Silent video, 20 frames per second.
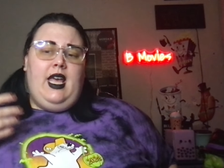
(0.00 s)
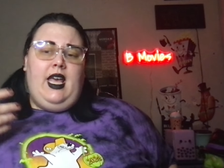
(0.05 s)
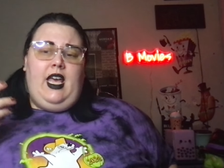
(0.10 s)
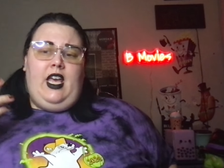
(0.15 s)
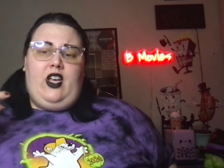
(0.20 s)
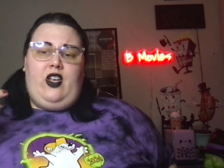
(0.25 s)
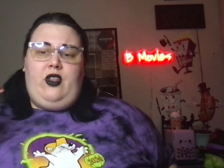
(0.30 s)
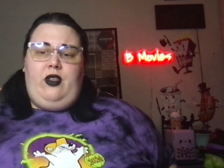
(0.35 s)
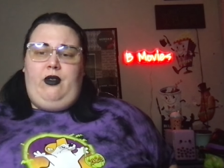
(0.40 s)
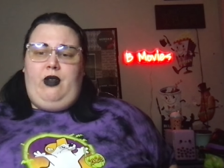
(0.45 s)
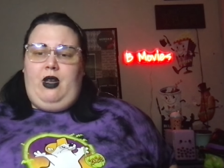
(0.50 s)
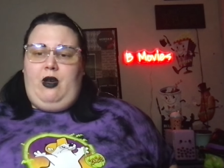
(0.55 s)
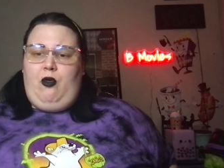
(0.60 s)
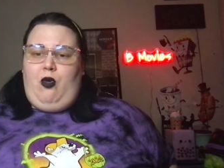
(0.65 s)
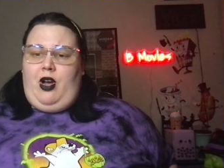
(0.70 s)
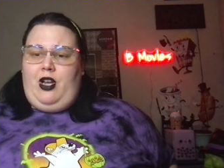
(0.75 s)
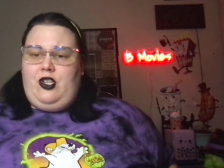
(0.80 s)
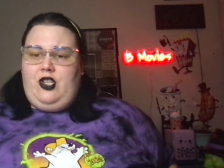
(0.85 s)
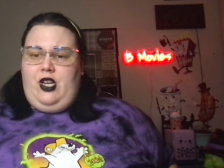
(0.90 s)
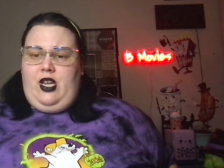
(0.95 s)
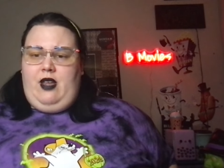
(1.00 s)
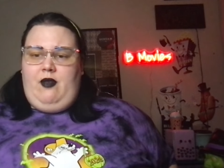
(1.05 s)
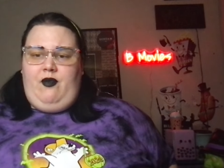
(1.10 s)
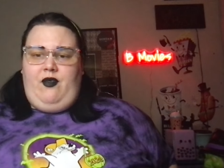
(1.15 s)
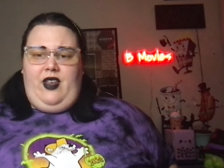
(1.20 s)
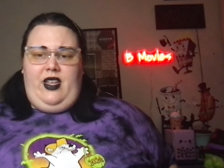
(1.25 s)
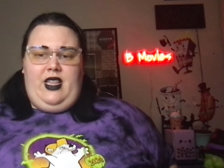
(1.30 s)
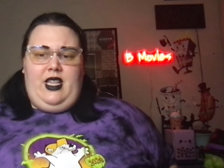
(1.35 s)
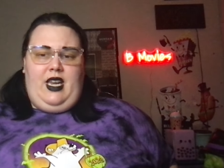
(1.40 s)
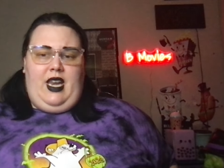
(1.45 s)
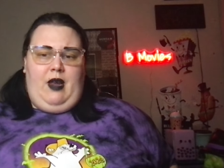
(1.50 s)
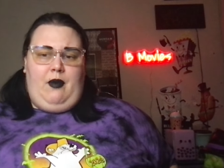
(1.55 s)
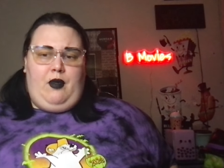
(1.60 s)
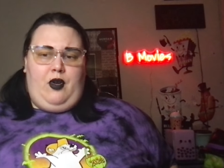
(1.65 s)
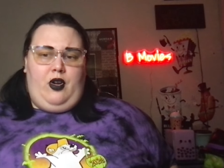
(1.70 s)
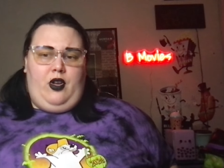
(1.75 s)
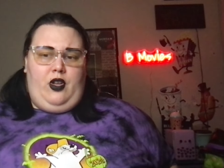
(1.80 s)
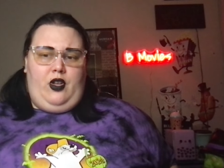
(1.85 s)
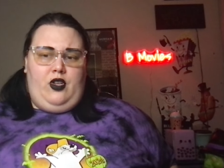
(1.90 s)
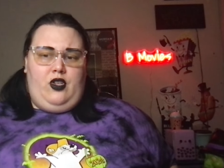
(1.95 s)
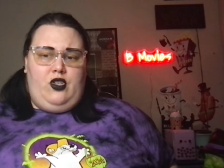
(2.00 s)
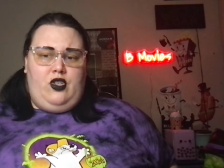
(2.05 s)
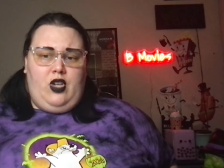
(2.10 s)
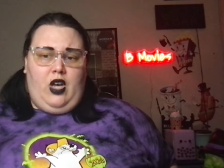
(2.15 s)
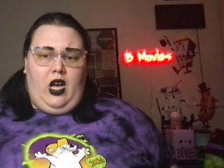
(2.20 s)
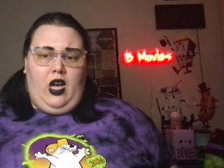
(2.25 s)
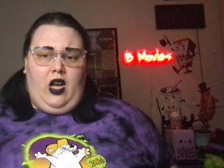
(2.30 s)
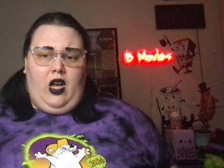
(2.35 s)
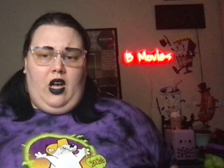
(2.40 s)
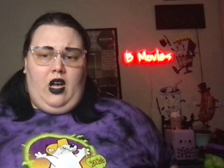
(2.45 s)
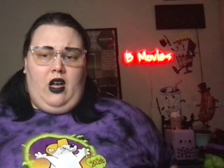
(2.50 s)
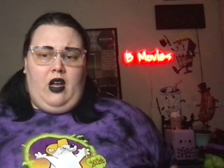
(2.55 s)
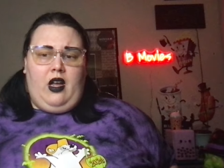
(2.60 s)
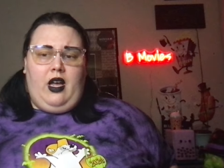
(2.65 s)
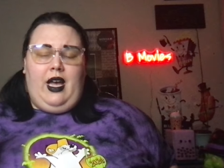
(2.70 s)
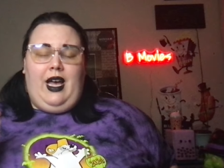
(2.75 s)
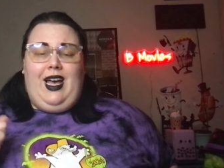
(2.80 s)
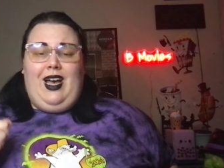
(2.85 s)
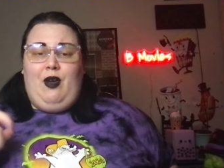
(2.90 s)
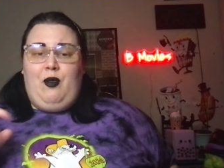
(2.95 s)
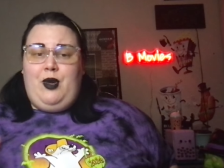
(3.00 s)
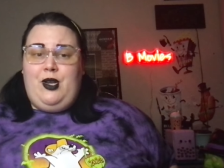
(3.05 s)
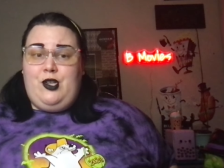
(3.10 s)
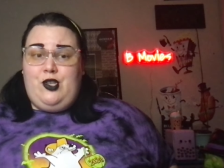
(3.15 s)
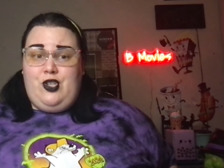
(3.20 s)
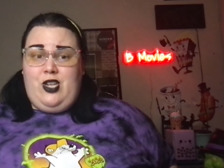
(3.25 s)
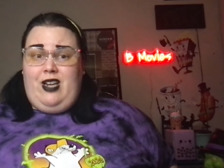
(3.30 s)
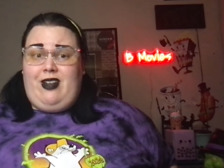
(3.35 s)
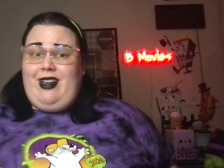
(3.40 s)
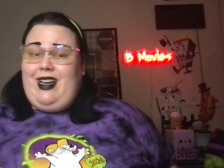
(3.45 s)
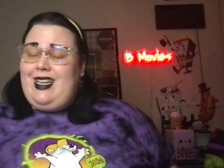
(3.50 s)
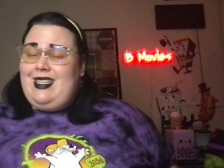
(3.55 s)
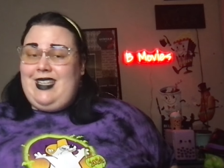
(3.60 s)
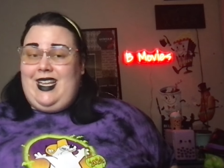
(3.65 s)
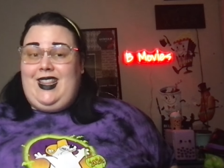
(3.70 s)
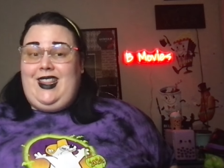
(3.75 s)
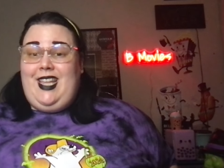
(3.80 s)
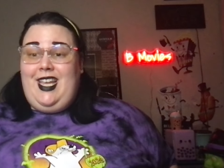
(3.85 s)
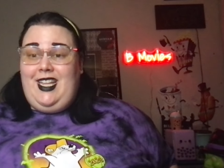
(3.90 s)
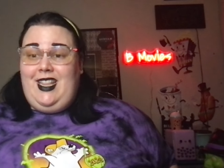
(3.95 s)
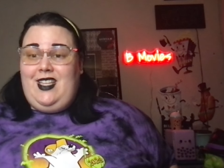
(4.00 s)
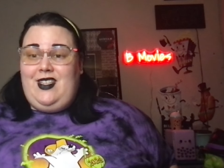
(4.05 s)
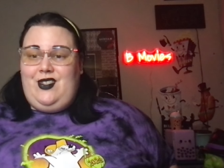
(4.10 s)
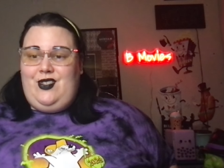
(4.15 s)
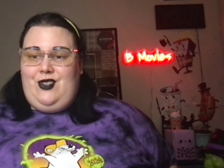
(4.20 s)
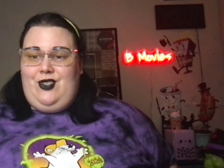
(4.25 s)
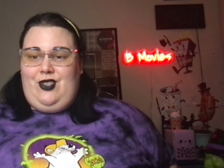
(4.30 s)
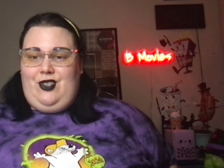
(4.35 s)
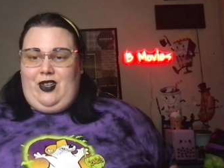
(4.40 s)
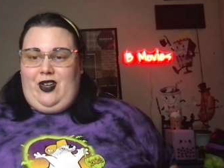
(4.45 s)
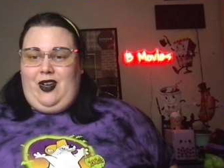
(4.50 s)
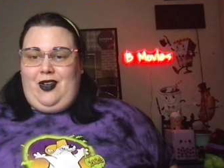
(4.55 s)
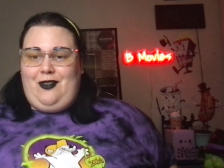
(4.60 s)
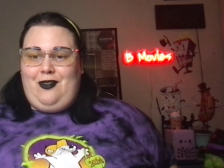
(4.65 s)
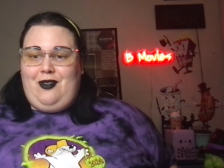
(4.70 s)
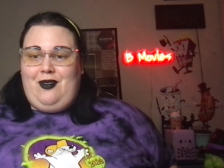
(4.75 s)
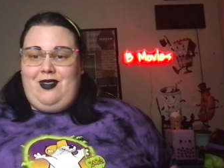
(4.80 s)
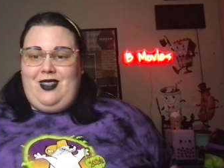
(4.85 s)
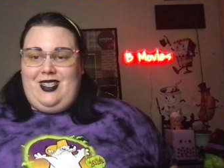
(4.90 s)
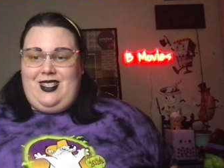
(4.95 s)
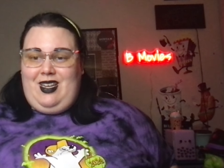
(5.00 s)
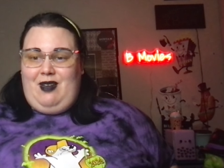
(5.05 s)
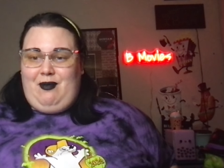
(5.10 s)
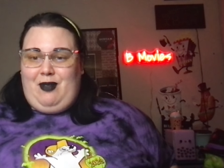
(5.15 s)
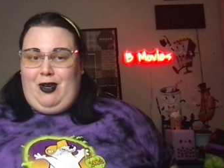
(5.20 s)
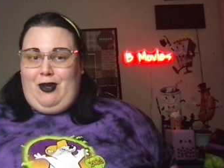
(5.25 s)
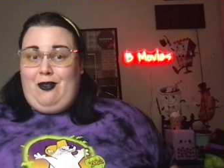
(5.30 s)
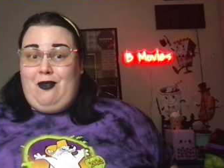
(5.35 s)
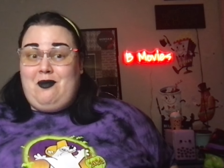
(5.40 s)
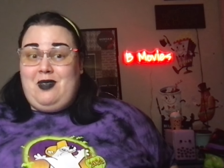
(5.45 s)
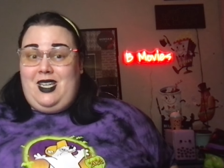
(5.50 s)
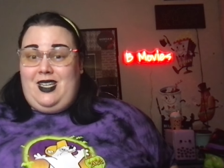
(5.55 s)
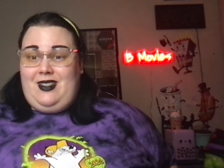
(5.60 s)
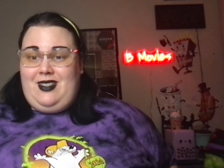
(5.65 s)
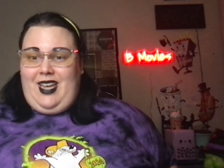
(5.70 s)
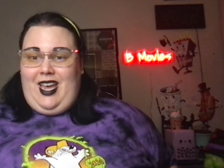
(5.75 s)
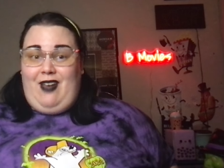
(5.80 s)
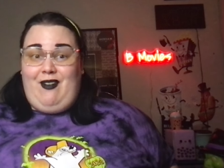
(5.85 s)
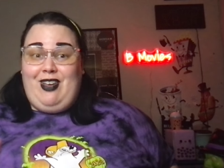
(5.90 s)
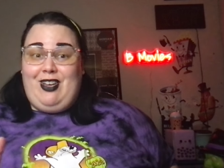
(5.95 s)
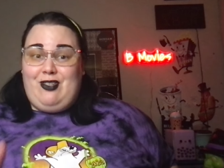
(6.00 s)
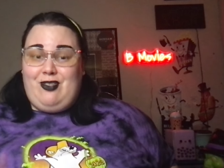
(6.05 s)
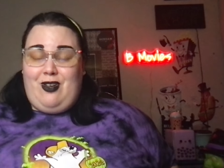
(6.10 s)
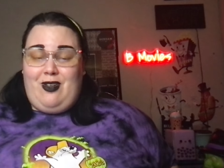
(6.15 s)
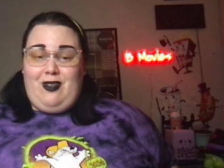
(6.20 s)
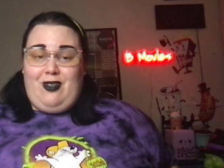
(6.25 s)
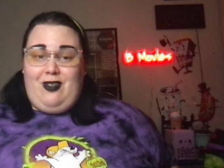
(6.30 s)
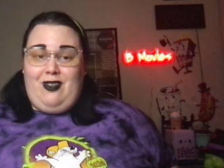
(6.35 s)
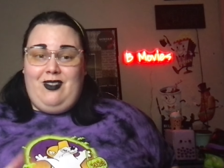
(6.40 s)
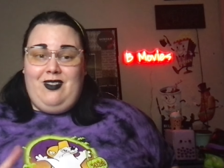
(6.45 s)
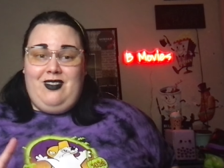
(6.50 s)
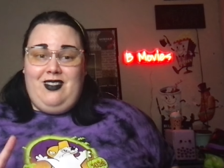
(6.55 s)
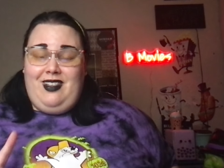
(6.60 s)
including watching him feed the neighborhood dog, which, shout out, because I think this is the same dog from Ted's Caving Journal.